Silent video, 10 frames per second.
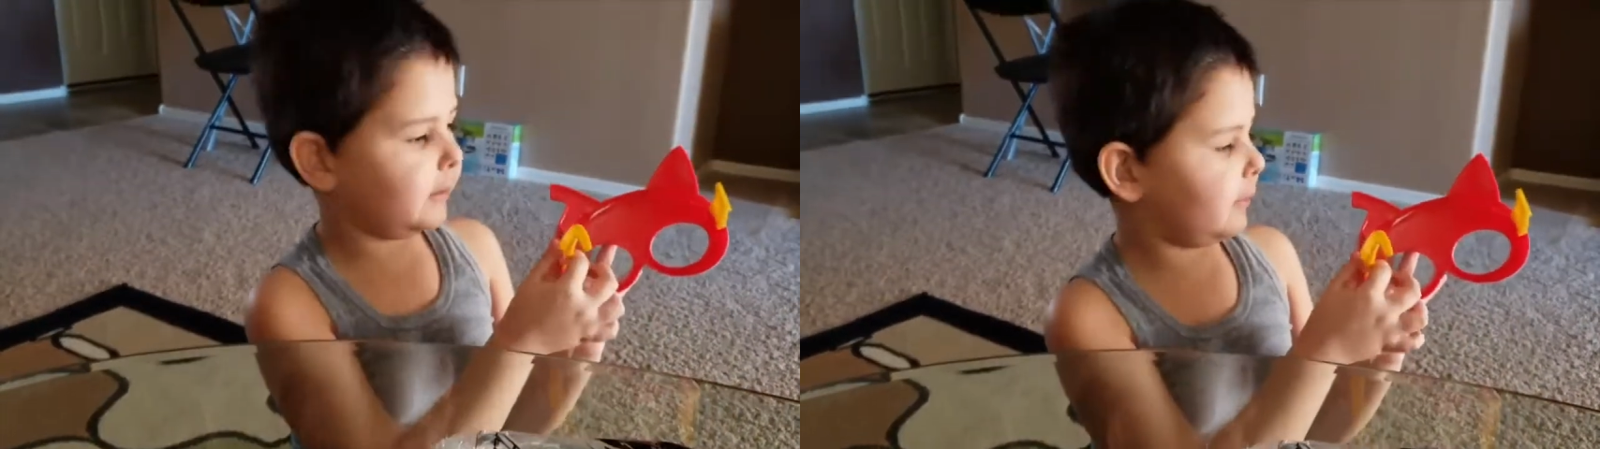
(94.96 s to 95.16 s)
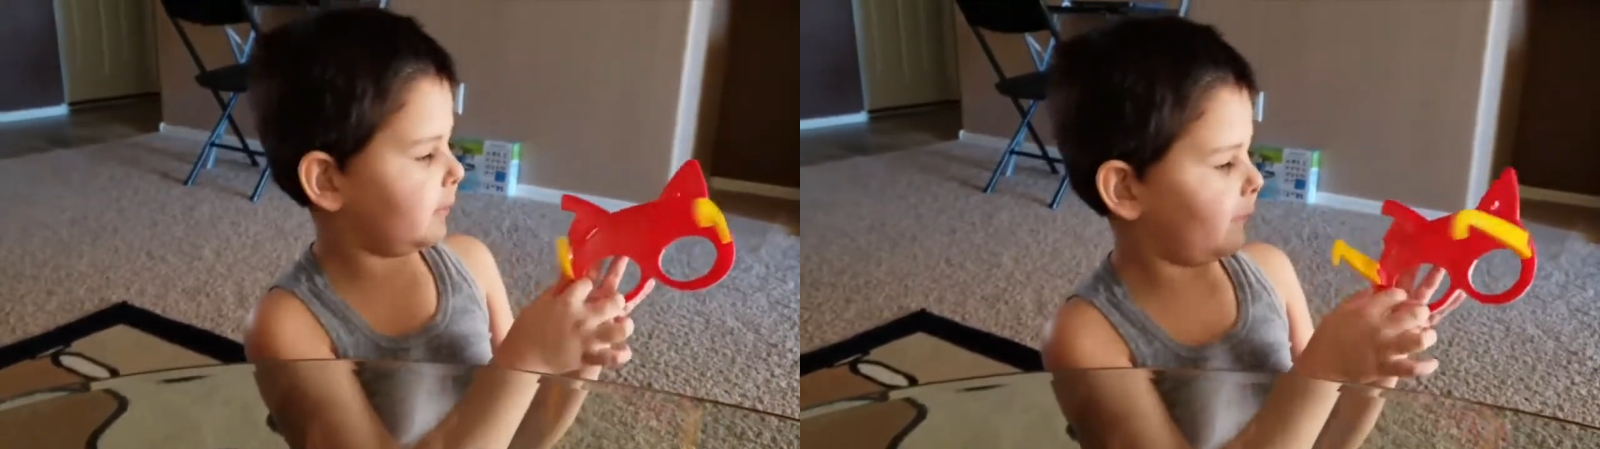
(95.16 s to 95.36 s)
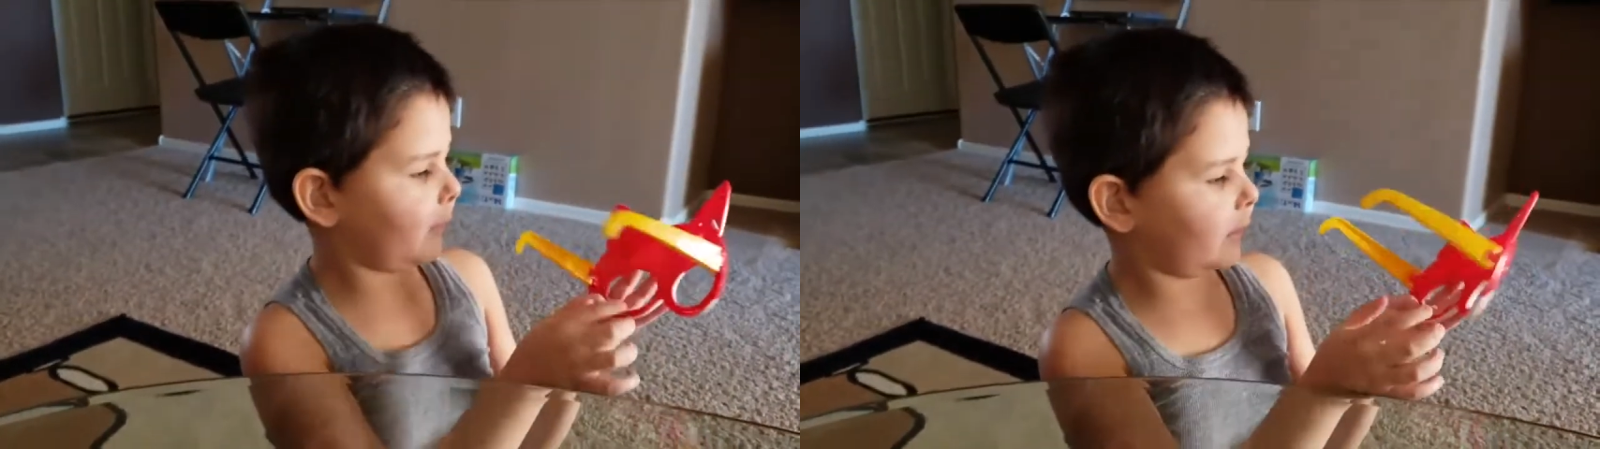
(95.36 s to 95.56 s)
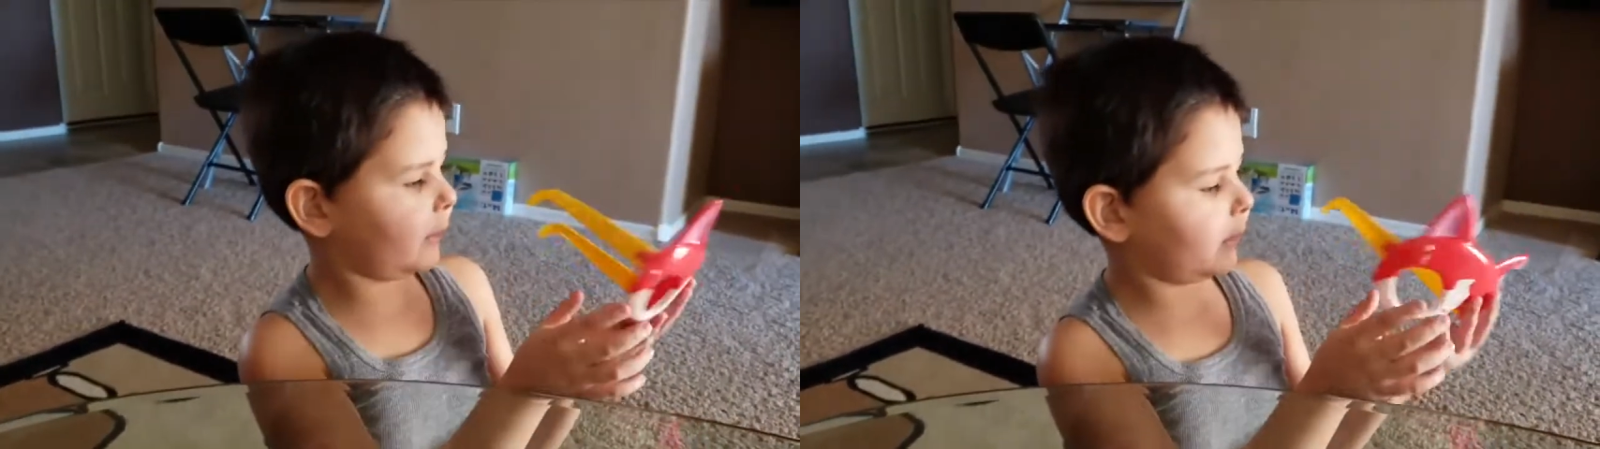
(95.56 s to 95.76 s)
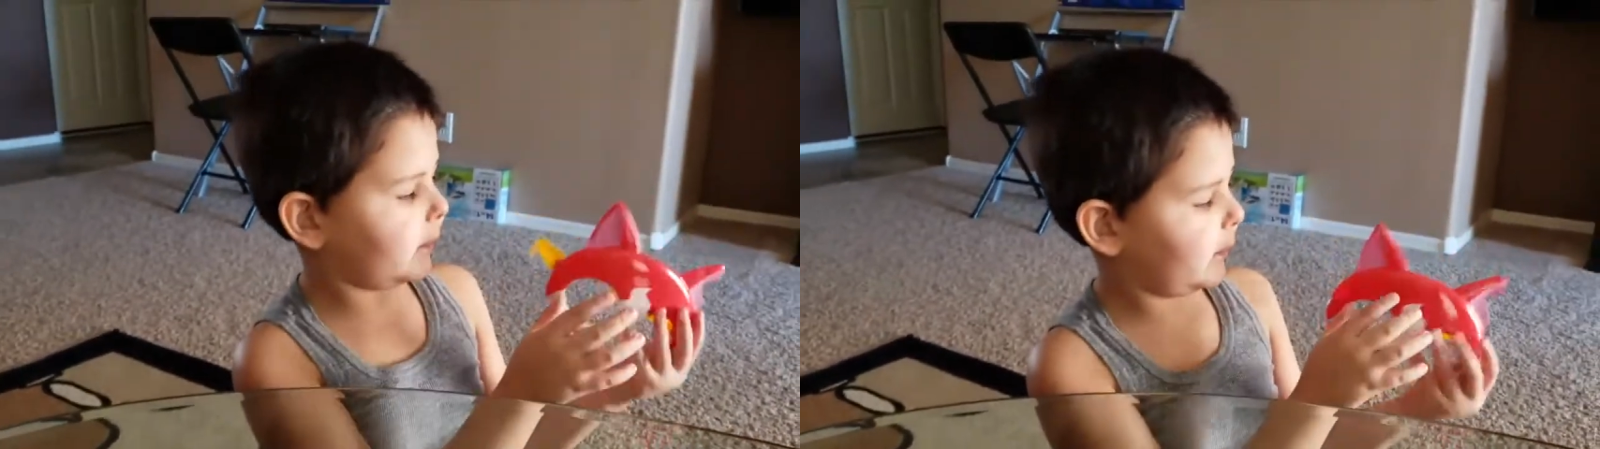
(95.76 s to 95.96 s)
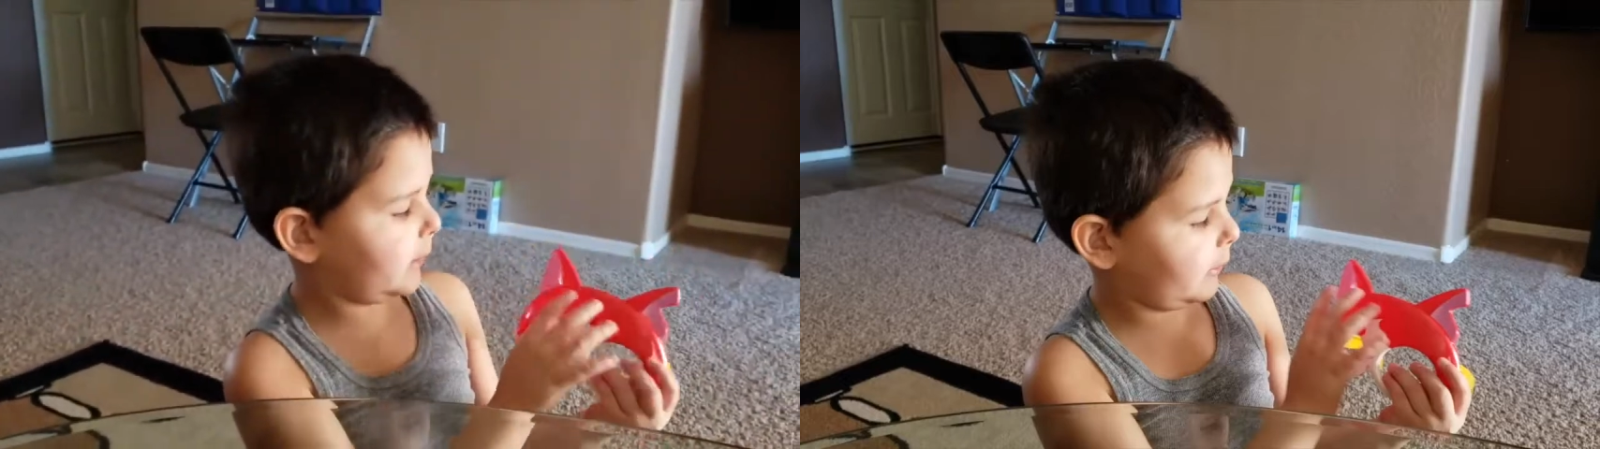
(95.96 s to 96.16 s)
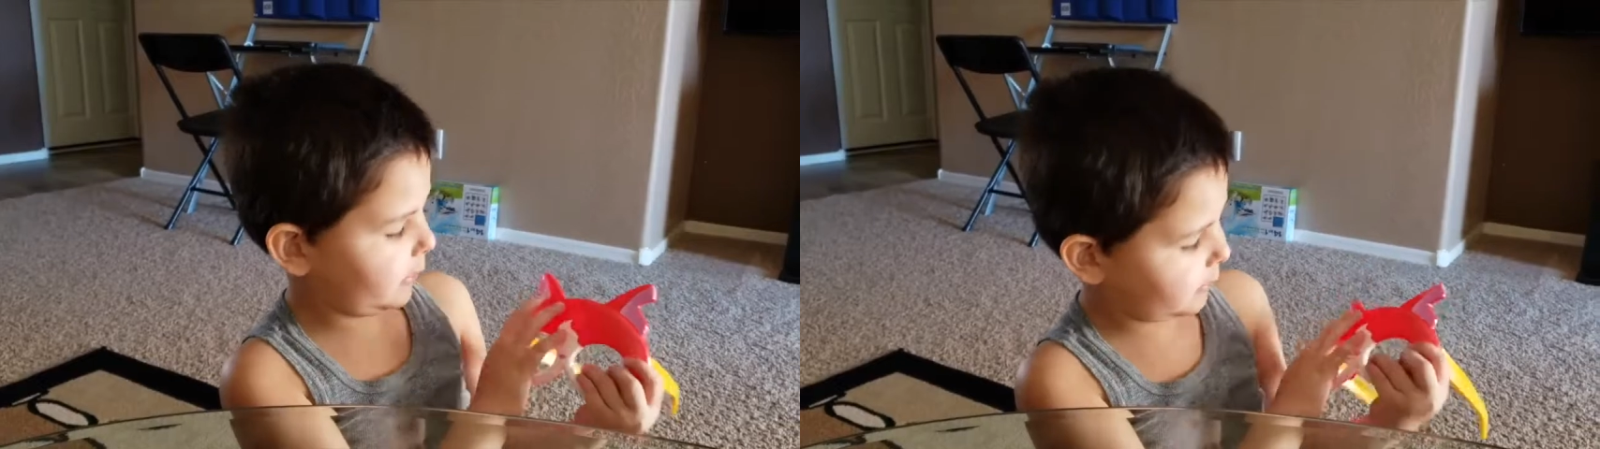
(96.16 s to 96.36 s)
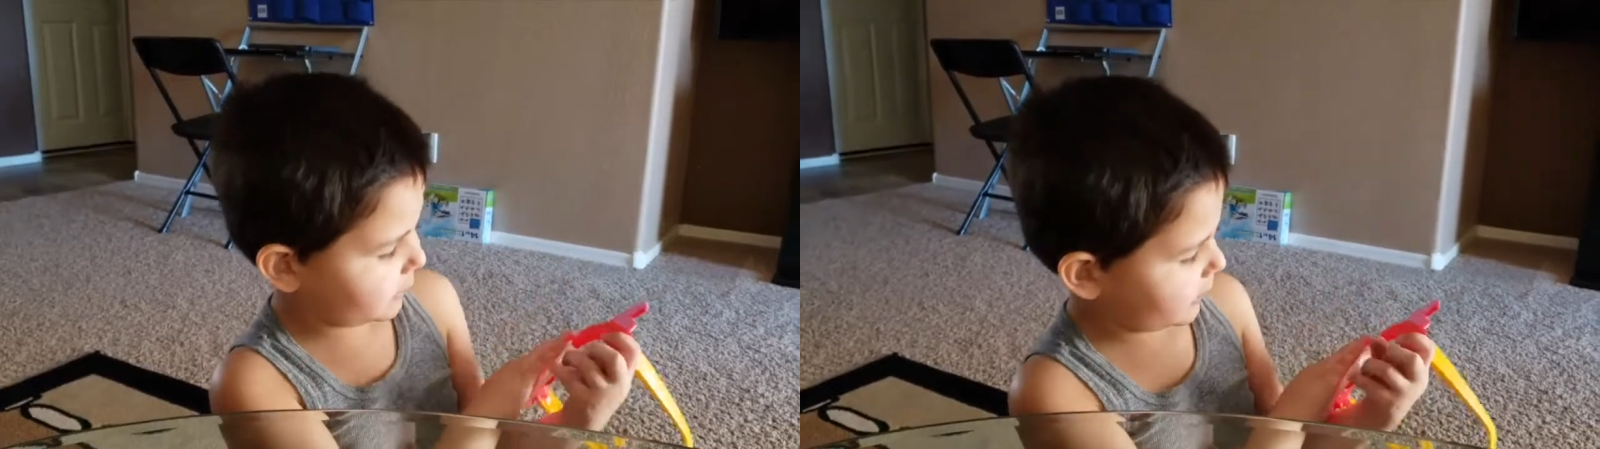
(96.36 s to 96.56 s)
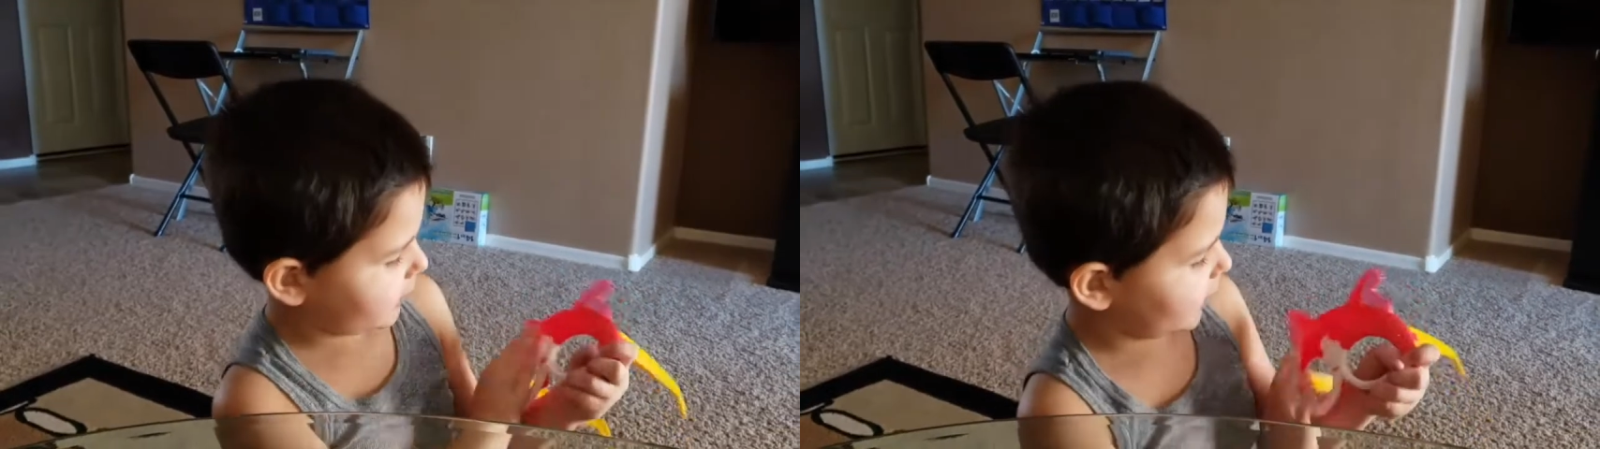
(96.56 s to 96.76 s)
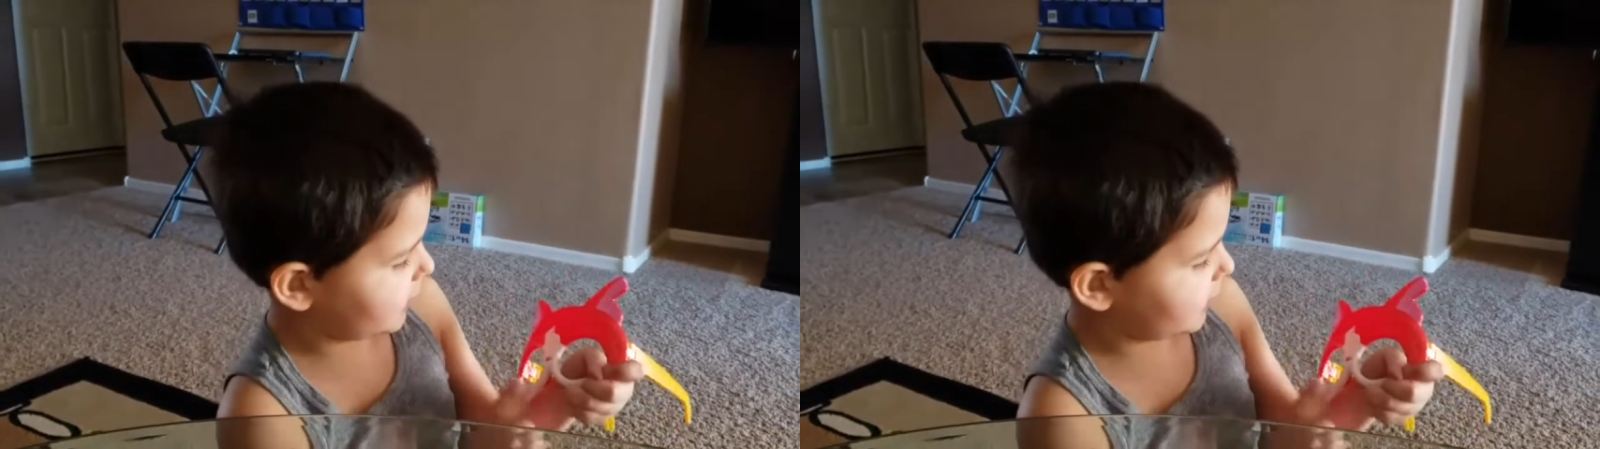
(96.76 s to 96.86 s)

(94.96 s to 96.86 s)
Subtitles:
Those are for your ears,